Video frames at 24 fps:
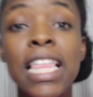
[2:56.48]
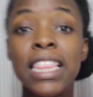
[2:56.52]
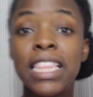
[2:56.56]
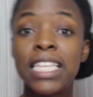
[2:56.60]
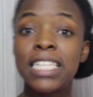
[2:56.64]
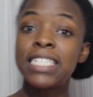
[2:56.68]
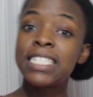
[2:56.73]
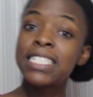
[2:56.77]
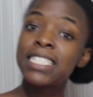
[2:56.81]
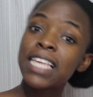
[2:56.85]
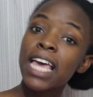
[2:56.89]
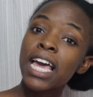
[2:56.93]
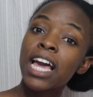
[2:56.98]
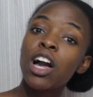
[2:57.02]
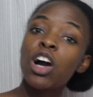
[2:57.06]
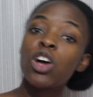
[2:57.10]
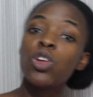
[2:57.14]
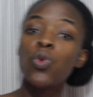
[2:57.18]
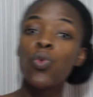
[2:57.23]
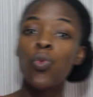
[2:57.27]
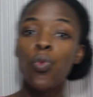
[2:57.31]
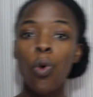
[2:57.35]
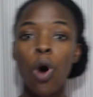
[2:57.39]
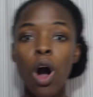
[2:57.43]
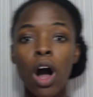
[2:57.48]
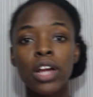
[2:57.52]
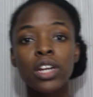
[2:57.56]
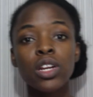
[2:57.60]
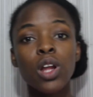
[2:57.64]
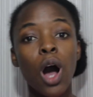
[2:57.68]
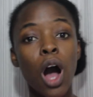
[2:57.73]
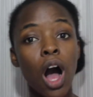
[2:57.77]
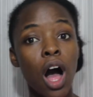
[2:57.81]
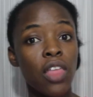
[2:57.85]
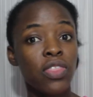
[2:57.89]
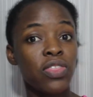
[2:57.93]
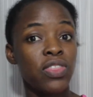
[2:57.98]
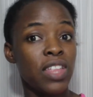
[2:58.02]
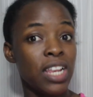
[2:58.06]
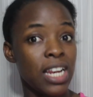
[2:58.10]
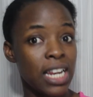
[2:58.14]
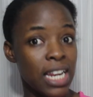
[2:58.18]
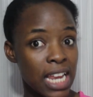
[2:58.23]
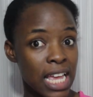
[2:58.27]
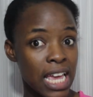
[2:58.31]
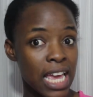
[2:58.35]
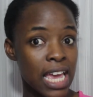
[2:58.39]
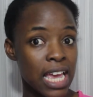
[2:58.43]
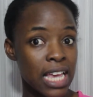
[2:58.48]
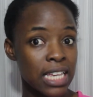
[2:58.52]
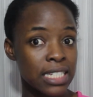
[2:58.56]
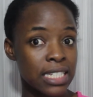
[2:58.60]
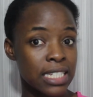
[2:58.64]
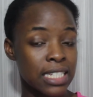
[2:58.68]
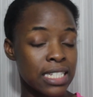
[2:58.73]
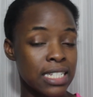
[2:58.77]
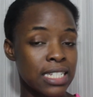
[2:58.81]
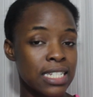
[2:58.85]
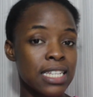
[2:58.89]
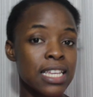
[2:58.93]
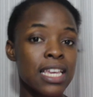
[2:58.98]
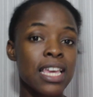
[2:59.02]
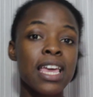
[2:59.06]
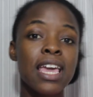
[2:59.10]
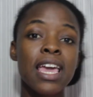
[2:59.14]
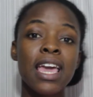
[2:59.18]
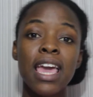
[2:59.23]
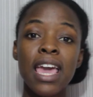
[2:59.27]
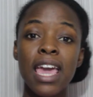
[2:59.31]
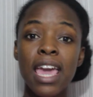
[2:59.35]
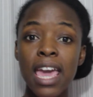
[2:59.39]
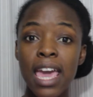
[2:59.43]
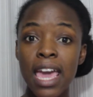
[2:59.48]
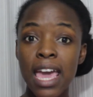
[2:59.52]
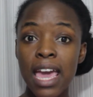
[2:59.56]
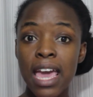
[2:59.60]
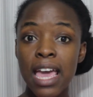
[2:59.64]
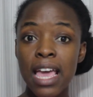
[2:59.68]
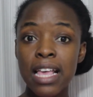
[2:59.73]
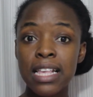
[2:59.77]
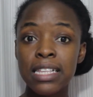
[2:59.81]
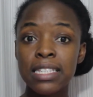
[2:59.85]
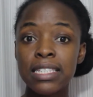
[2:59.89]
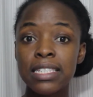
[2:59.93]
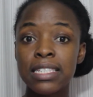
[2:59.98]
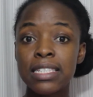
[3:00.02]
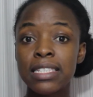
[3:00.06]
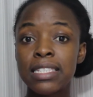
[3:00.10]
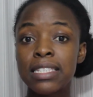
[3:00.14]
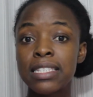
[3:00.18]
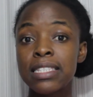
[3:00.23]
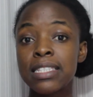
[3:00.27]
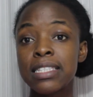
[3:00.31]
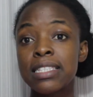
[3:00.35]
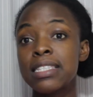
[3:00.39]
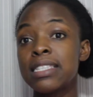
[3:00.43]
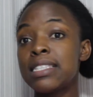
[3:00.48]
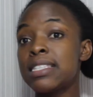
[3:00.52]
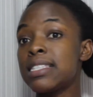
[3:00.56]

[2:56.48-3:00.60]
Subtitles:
The second one on the list is